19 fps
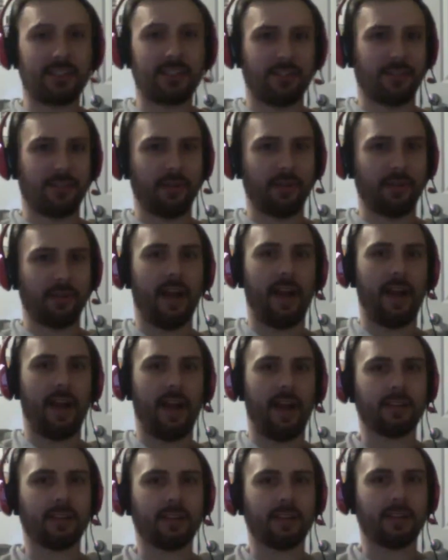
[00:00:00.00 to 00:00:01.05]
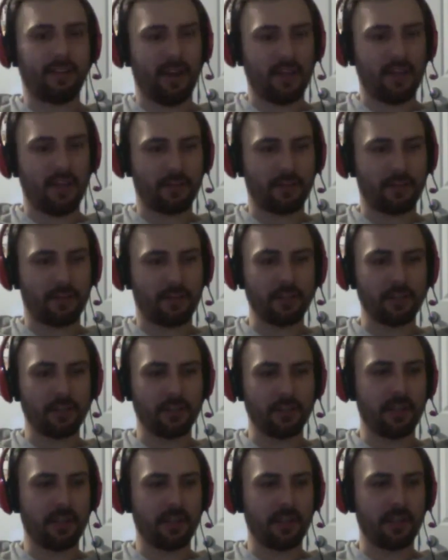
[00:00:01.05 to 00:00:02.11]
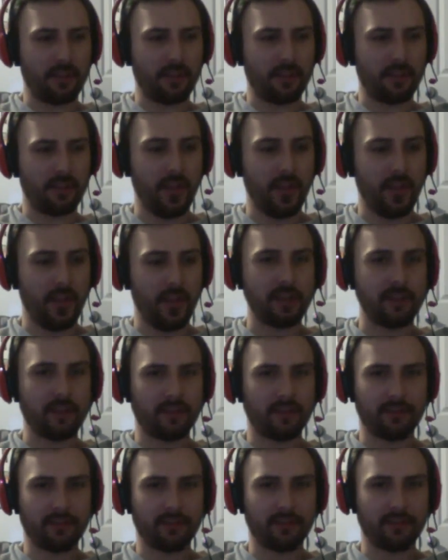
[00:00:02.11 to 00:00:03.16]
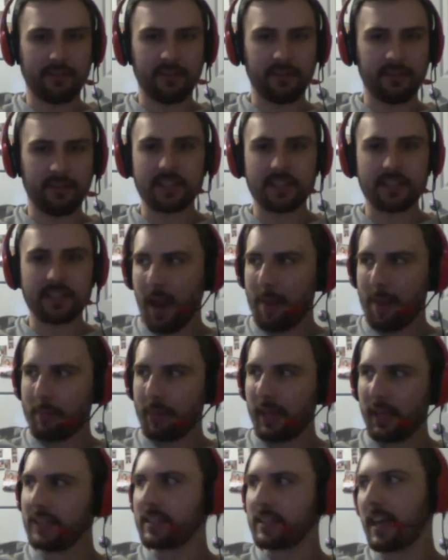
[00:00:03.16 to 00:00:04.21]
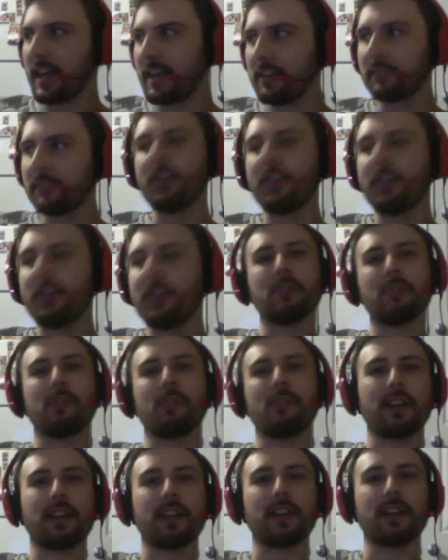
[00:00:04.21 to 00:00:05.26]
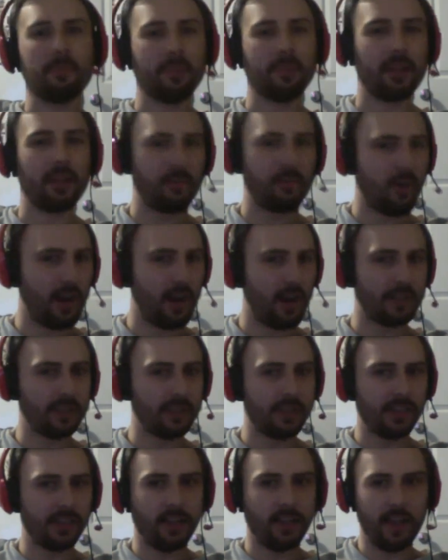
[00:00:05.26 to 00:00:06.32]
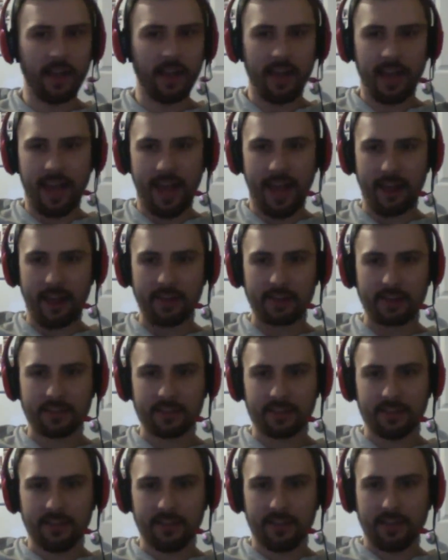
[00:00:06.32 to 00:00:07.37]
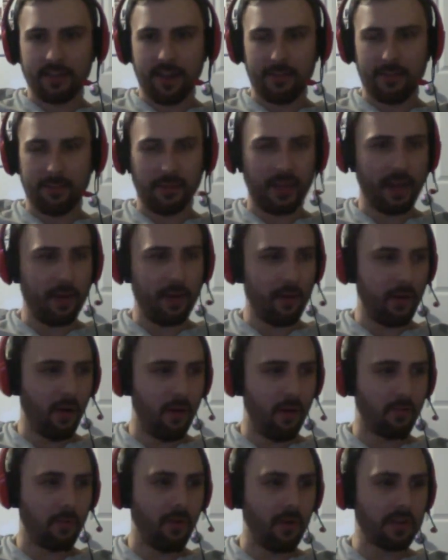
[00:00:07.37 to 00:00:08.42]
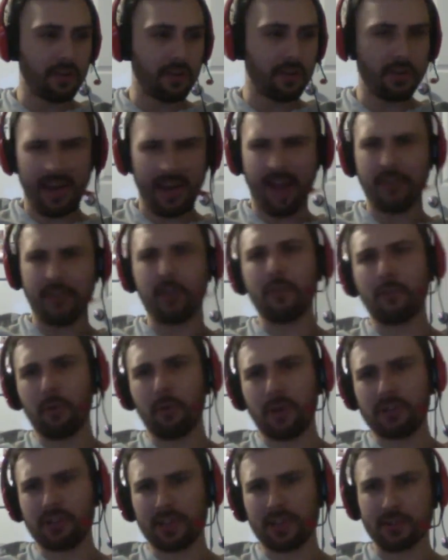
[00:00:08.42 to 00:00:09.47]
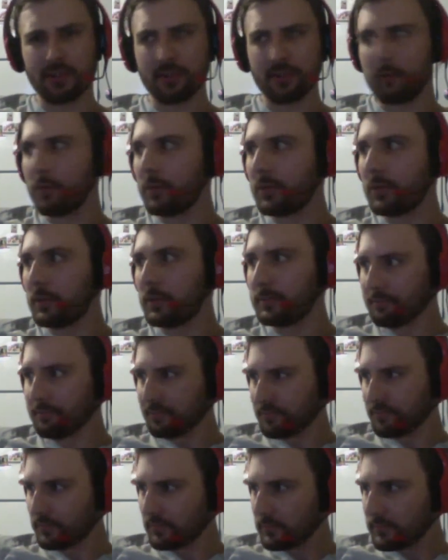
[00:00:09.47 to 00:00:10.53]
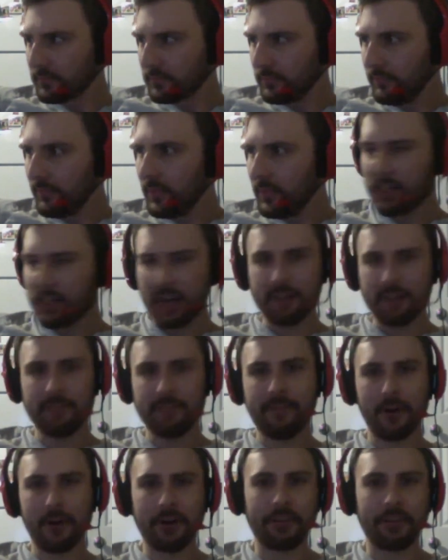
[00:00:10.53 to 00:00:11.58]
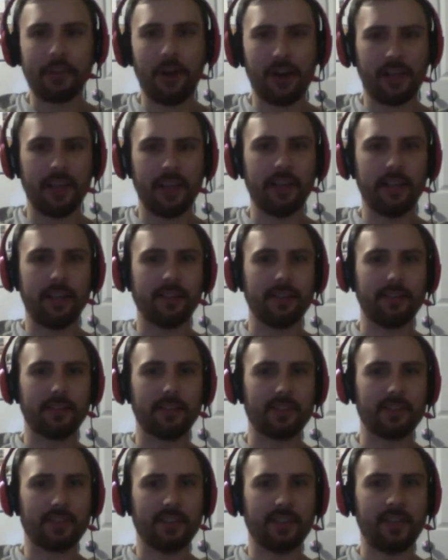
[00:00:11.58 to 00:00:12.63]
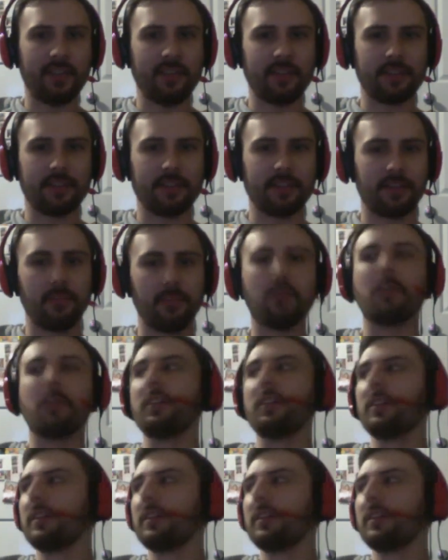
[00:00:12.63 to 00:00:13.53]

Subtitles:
really badass and stuff. And I just pictured like playing, because I play Titanfall 2 online. I play Rocket League, and I play Overwatch. And yeah, the Overwatch skins are cool. Titanfall unlocking different skins is cool.